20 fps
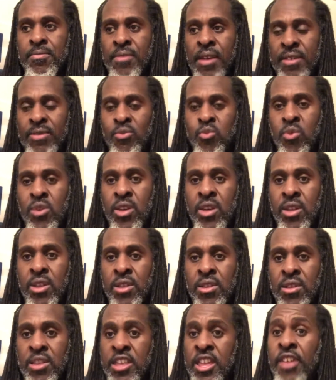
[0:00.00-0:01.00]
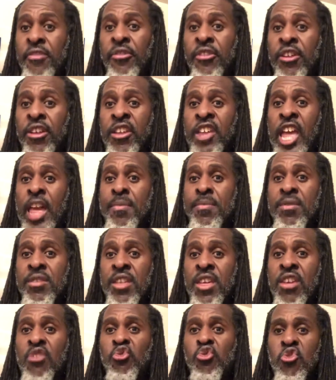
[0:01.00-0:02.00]
that's when anything can happen
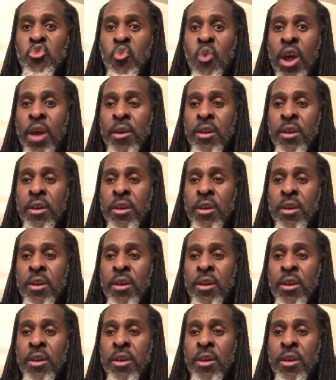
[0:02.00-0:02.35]
injury-wise.